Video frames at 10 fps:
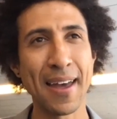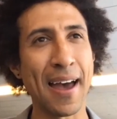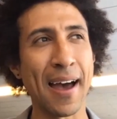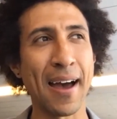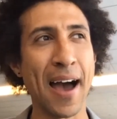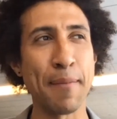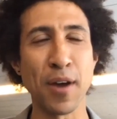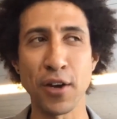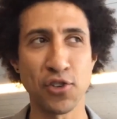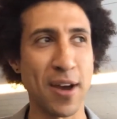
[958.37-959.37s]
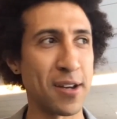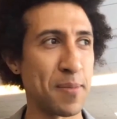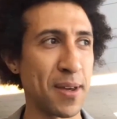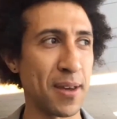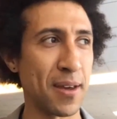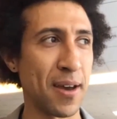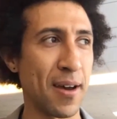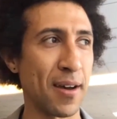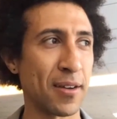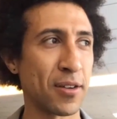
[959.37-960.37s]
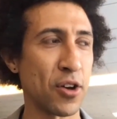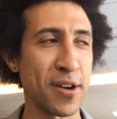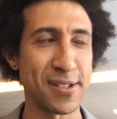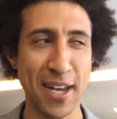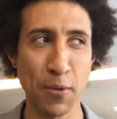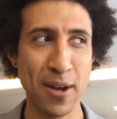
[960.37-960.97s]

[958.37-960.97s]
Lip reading: I'm not trying to be condescending